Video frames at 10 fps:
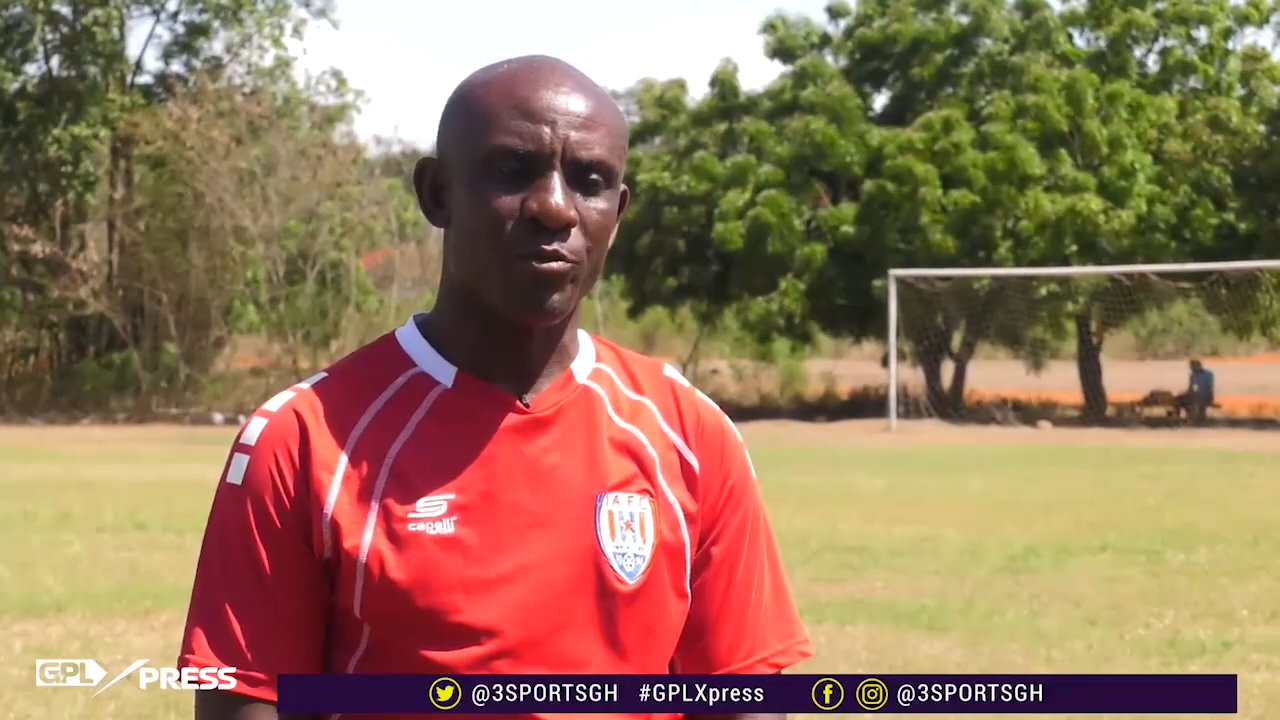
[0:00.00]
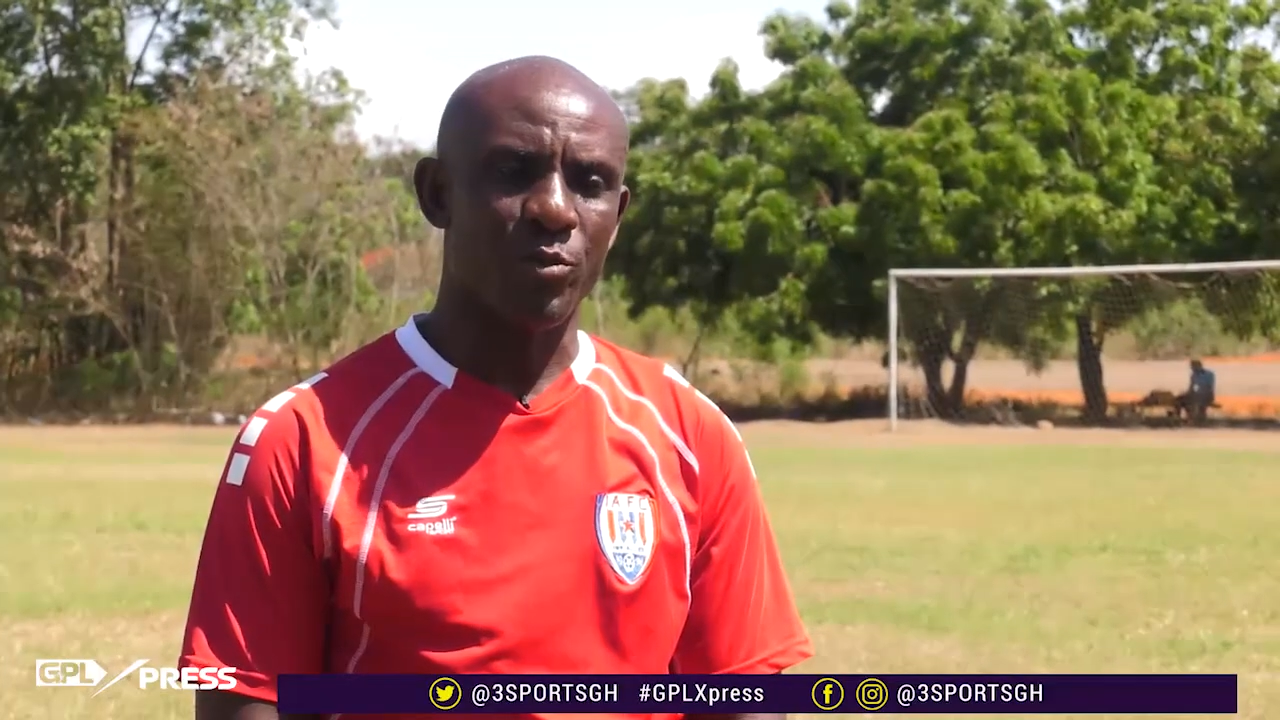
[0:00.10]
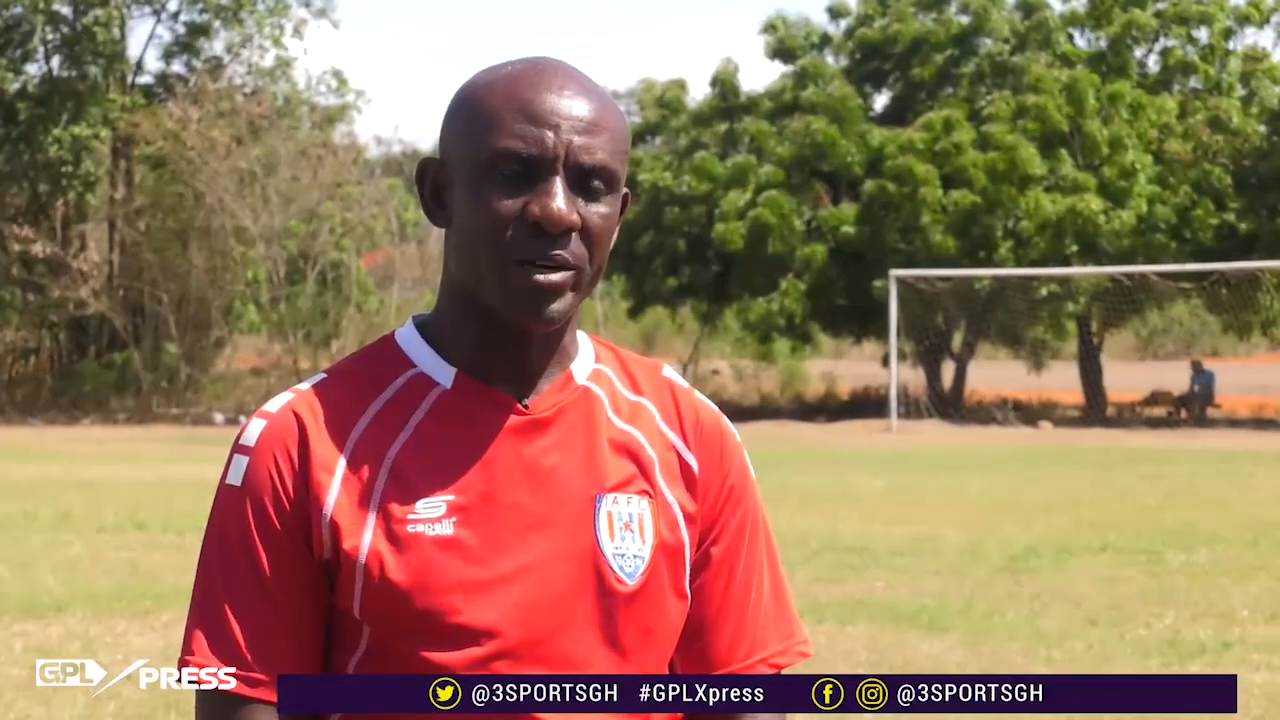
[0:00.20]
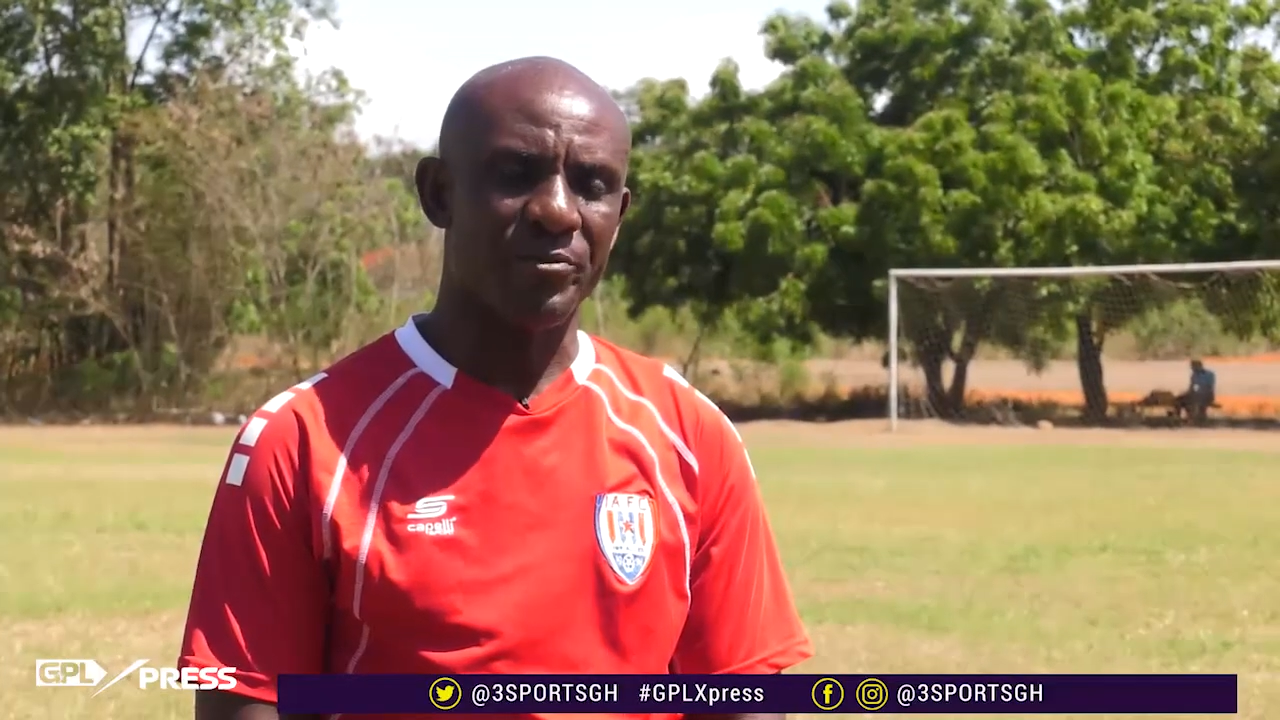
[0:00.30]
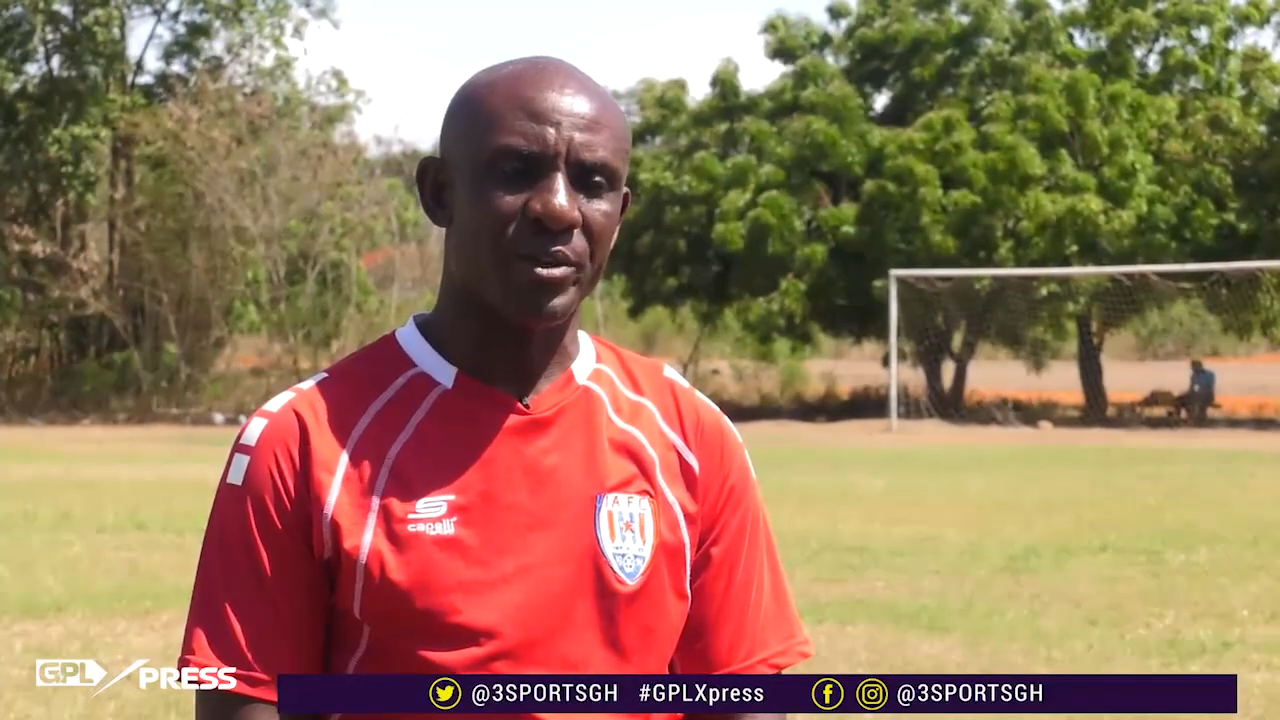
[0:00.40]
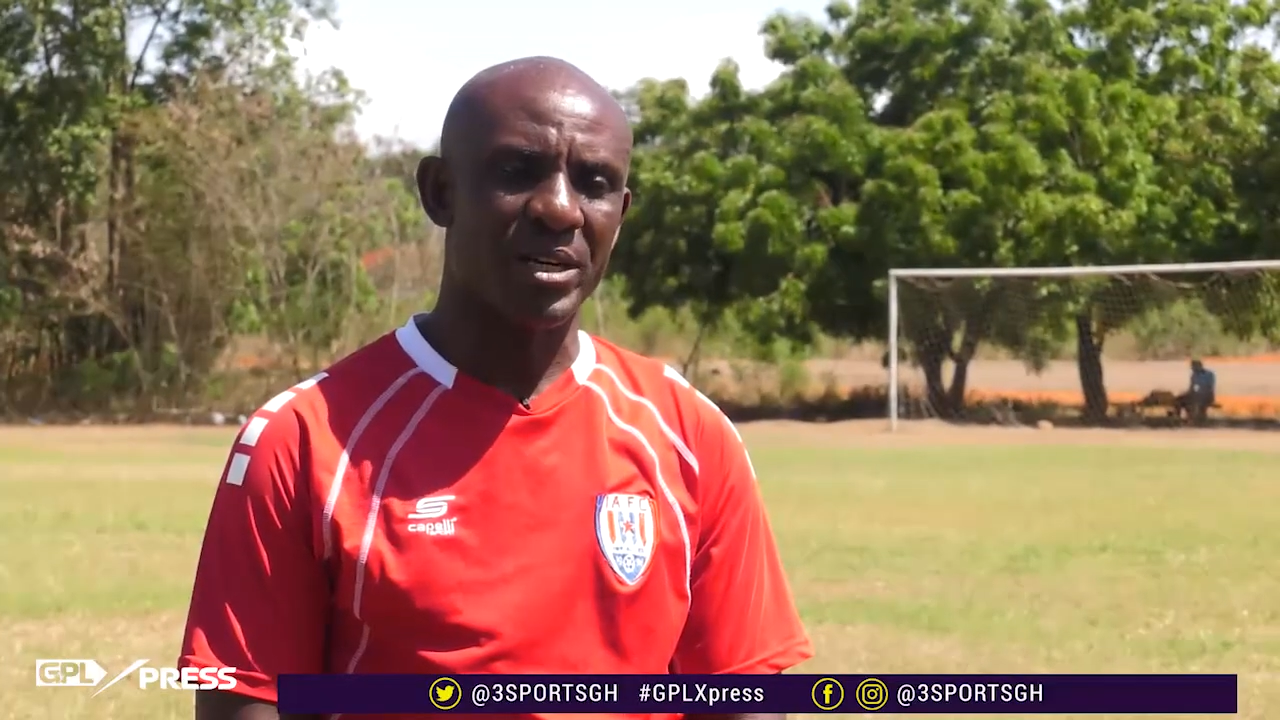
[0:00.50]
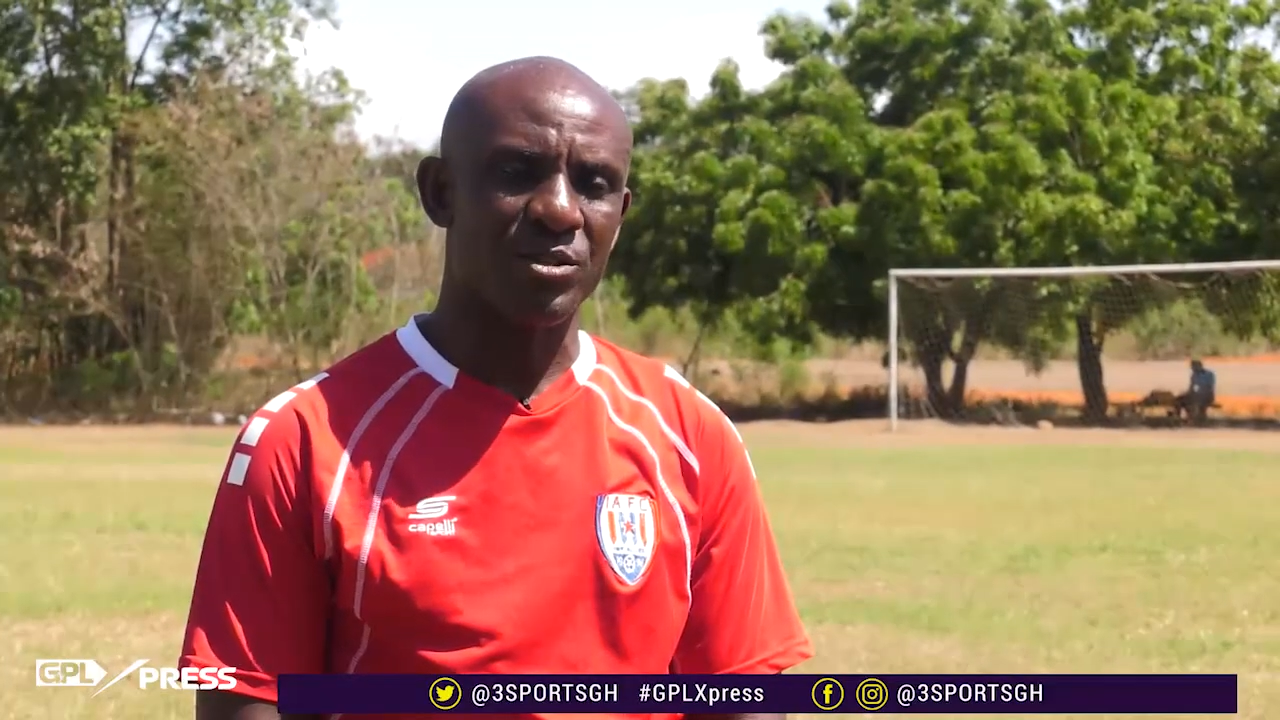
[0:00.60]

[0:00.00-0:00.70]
of work for